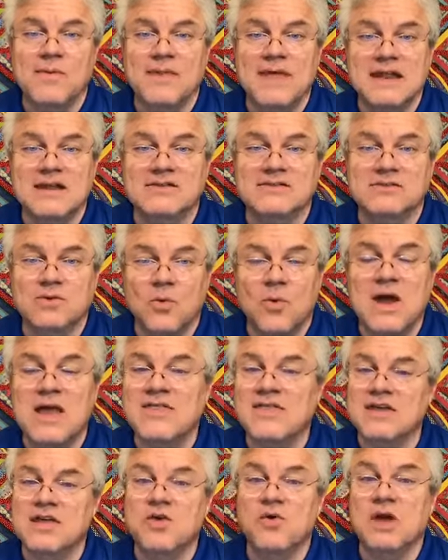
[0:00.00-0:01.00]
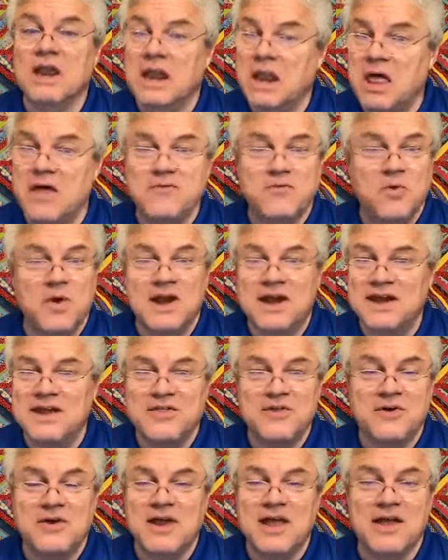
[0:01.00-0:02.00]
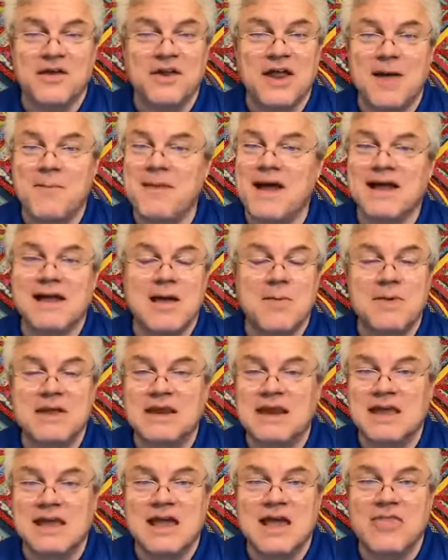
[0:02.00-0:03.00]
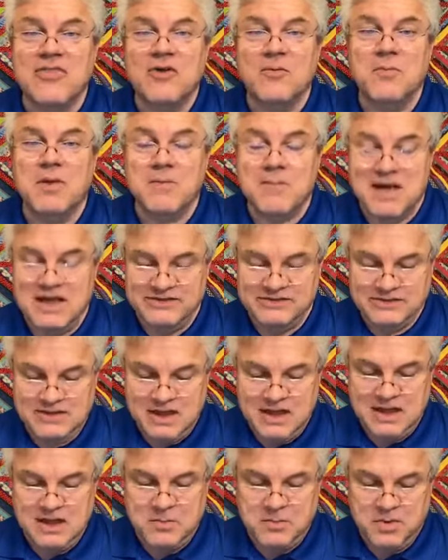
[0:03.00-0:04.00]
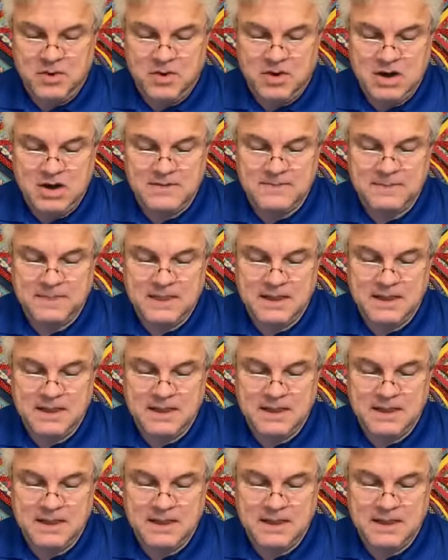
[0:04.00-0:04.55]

That is the way that you can love one another now, not by coming together, but by staying apart.